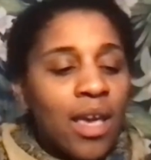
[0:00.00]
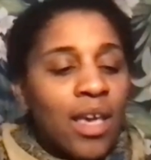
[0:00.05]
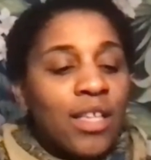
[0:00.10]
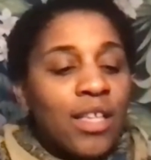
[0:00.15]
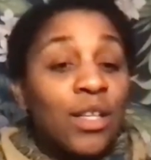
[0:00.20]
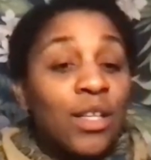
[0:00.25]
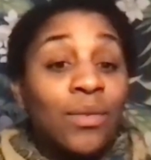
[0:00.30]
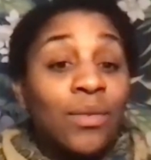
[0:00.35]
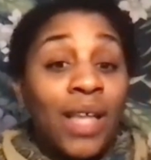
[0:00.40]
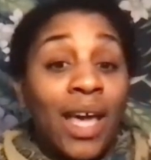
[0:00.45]

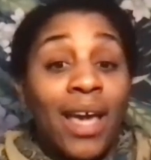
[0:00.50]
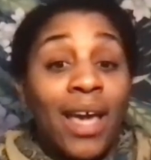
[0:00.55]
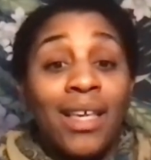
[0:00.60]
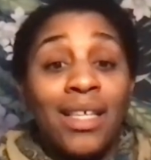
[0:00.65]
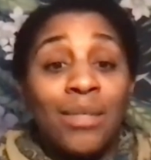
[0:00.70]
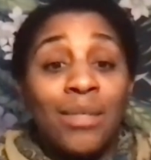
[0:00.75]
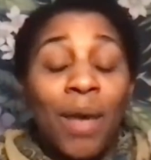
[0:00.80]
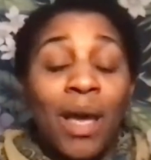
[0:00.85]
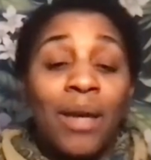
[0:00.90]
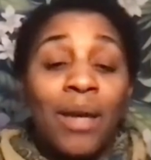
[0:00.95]
So that
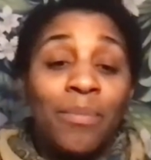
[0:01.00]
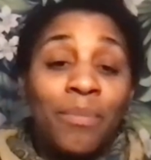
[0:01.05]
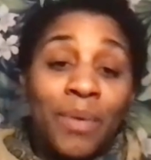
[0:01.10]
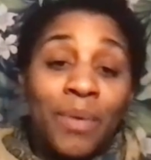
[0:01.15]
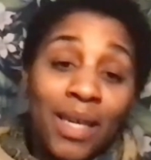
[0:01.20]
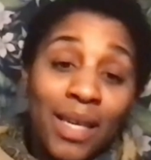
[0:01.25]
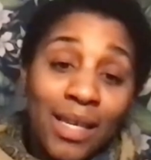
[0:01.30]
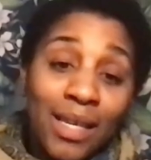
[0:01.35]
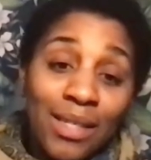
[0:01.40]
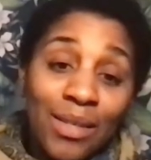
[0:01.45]
is my
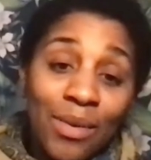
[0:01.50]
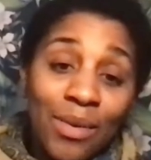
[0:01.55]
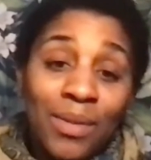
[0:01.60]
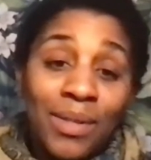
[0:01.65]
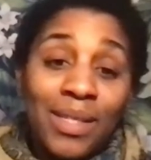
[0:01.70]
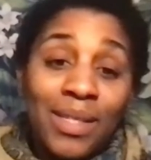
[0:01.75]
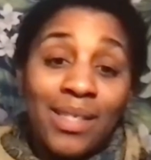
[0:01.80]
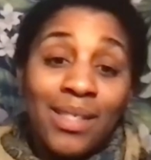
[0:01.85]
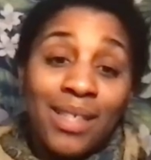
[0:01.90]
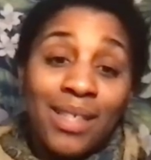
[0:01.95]
piece on
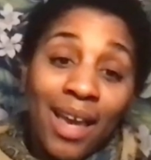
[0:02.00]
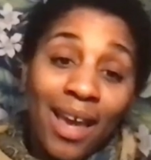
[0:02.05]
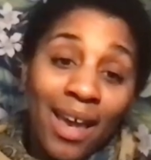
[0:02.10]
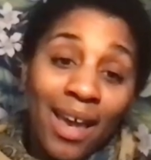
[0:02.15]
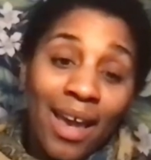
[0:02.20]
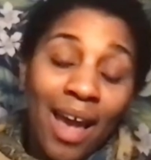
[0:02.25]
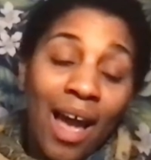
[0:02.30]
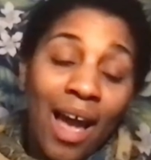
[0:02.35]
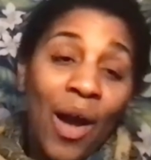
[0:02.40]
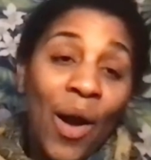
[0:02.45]
this
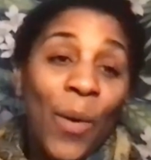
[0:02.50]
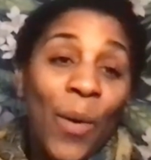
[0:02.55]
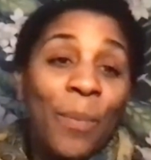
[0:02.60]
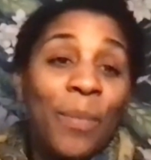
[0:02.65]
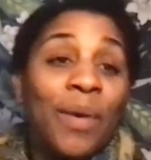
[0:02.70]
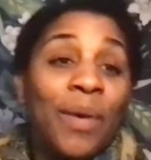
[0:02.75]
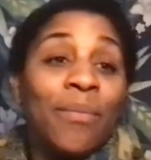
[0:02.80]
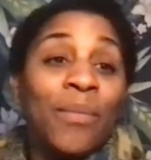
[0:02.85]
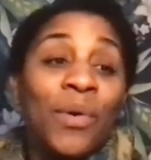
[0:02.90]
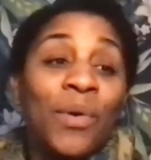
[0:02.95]
day. I hope
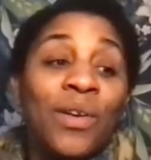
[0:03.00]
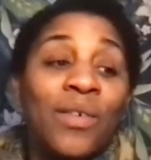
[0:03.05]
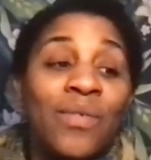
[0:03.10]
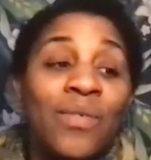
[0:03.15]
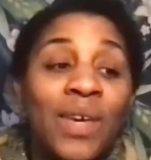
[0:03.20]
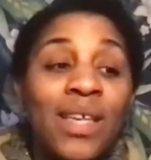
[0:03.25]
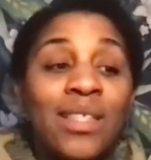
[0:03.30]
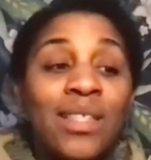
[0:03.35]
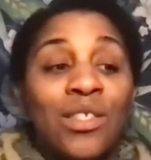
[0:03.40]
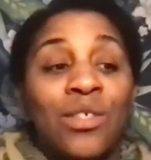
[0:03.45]
it
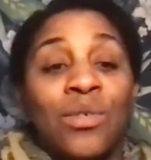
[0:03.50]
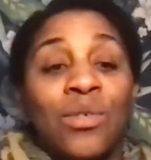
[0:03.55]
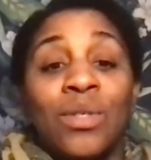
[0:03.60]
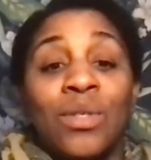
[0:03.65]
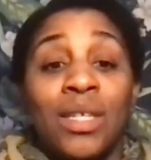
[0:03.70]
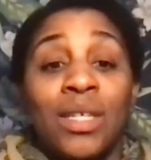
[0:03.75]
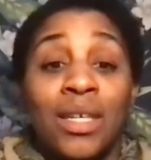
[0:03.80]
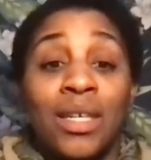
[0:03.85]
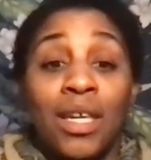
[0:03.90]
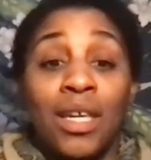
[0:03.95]
motivates you
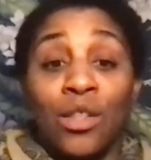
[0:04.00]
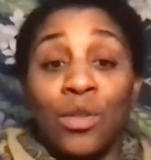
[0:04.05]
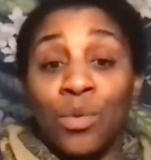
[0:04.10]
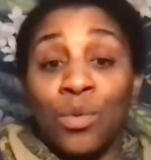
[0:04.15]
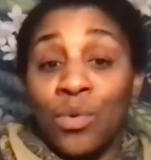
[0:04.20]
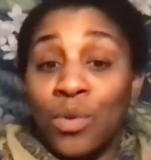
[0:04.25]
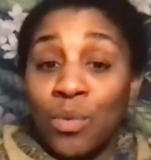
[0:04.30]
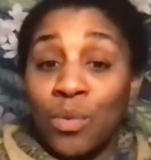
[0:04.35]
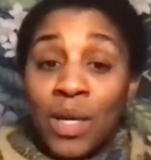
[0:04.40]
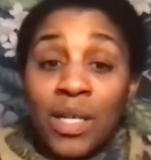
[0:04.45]
to get
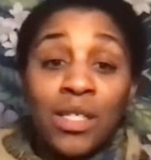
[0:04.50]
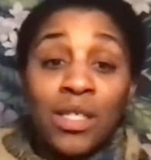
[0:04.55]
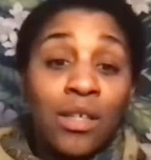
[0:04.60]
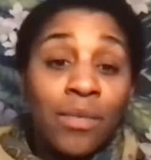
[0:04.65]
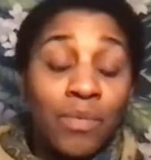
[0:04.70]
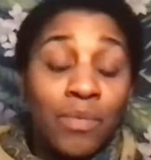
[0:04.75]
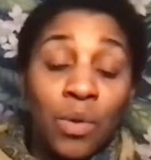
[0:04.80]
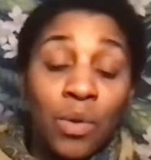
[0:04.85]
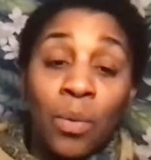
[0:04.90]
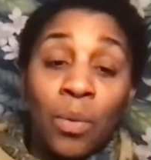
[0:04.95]
through the rest
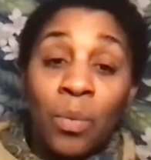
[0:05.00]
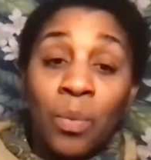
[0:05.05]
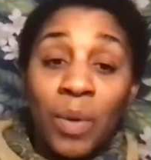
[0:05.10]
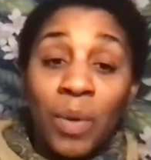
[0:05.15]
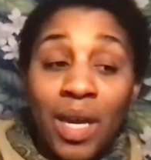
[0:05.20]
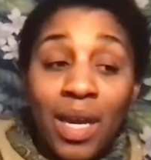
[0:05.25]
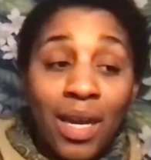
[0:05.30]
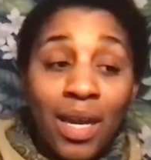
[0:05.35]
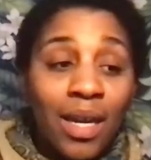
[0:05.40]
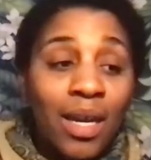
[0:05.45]
of your
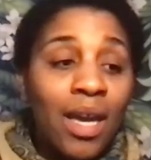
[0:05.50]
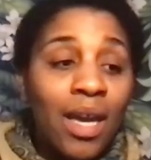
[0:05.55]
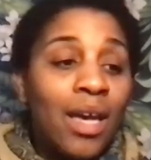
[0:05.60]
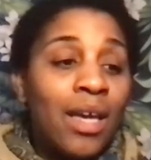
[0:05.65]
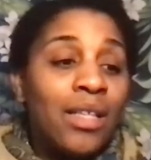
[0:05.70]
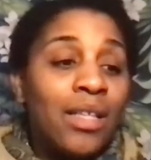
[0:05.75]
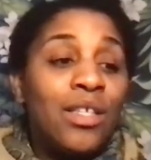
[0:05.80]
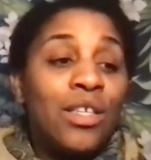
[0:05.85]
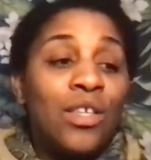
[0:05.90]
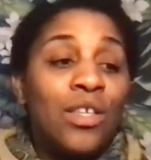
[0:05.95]
week,
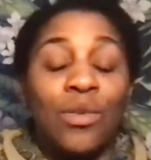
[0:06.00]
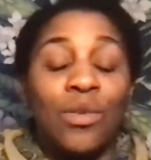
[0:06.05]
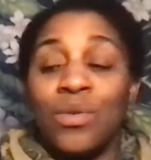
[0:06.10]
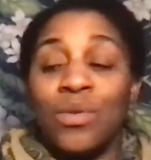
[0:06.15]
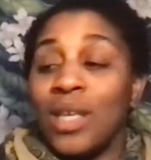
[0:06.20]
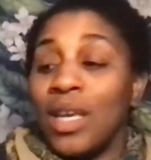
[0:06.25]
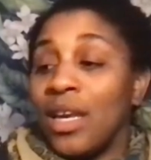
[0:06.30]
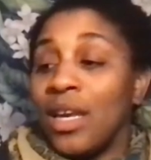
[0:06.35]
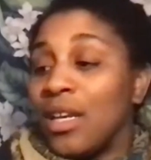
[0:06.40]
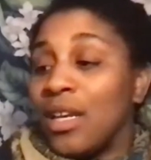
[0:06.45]
to
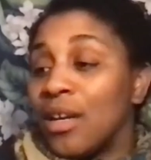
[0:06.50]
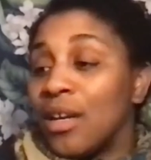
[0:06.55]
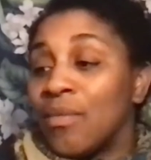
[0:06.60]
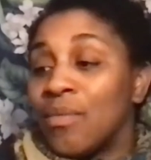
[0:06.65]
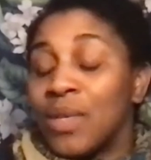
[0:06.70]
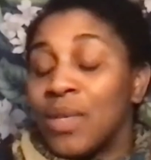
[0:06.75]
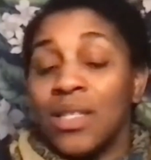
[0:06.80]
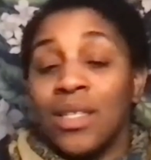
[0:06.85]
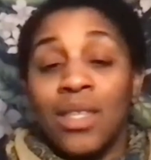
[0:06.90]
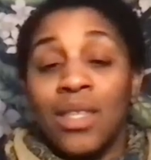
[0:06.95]
use any of
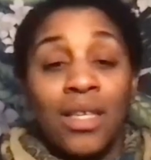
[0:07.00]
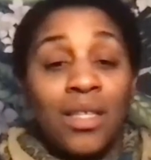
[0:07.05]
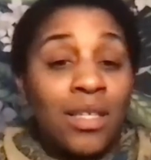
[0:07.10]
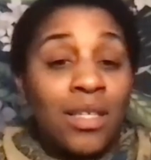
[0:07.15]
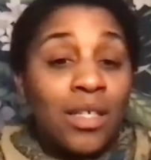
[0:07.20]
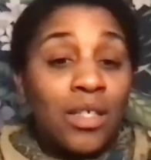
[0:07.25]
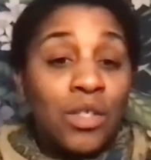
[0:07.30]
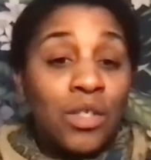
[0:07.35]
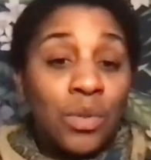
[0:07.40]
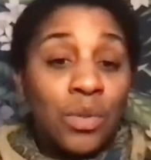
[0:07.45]
these
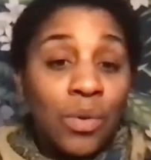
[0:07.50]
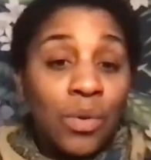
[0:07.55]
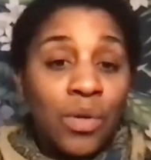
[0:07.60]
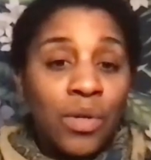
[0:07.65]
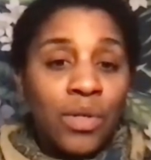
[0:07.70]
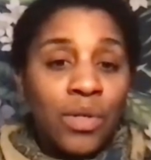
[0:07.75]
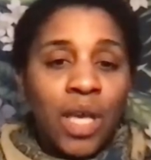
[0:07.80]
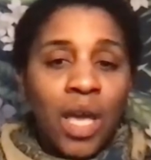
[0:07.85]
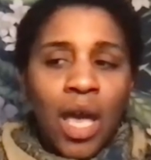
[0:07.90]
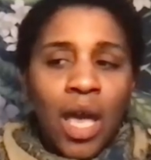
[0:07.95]
cleansing
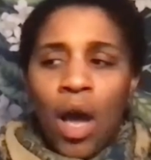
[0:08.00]
tools.